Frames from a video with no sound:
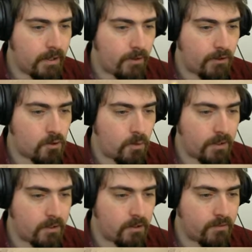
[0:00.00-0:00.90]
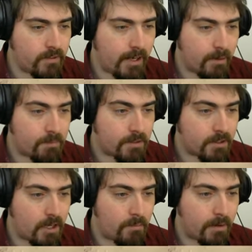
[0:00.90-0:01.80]
Now that's quite a lot of labs
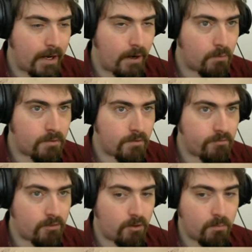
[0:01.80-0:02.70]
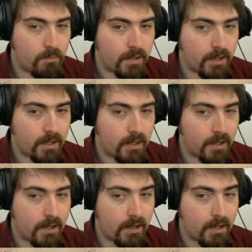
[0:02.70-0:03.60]
coming out from
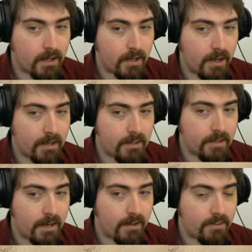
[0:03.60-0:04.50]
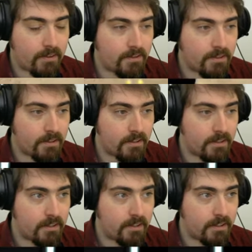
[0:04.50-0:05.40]
Kent at this
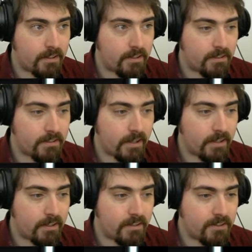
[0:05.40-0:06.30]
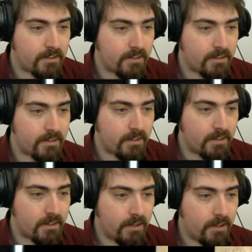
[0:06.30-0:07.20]
early stage.
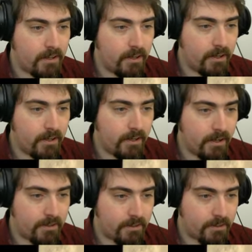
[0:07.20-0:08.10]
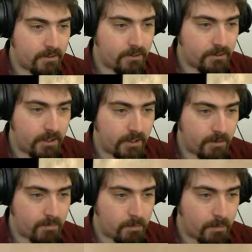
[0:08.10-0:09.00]
Is he just
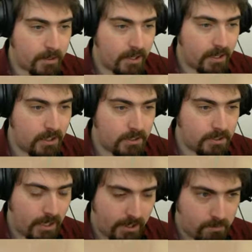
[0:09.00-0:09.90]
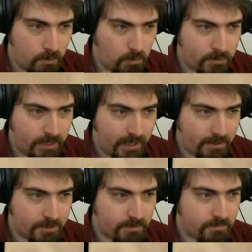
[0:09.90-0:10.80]
sending them to be guards at the moment?
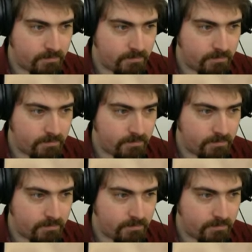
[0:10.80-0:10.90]
Yes.